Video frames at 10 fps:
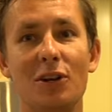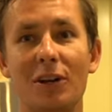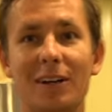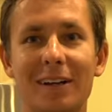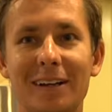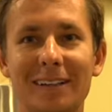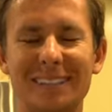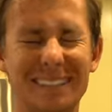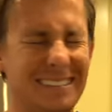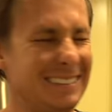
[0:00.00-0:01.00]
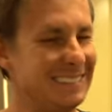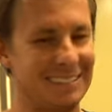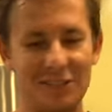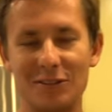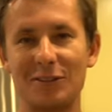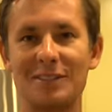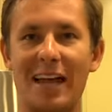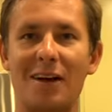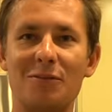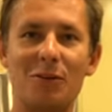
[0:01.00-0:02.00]
like that feeling. Oh, you know the
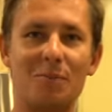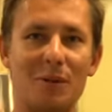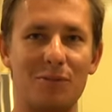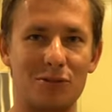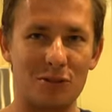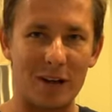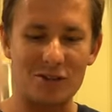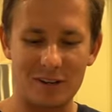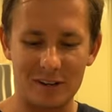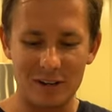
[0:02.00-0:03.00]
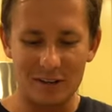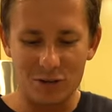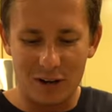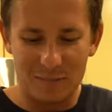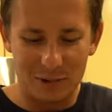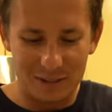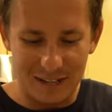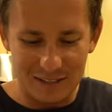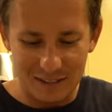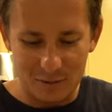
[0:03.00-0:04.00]
sound when people scratch their nails on the chalkboard?
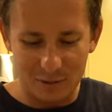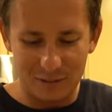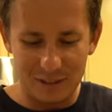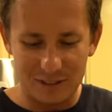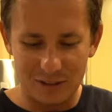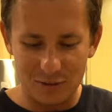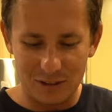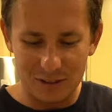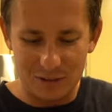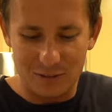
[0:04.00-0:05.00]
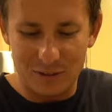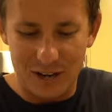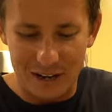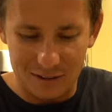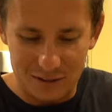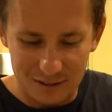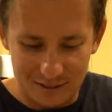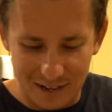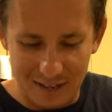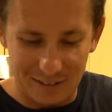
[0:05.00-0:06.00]
That's the equivalent to doing this with your hands.
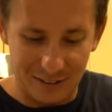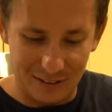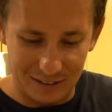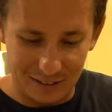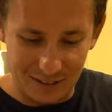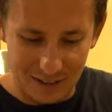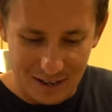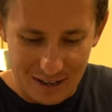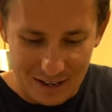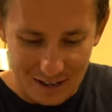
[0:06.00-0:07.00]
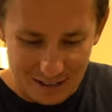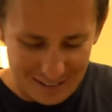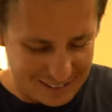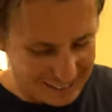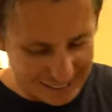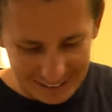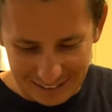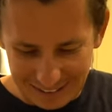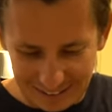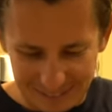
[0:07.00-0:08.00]
I think, at least. I like it.
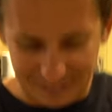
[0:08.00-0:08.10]
Uh-oh.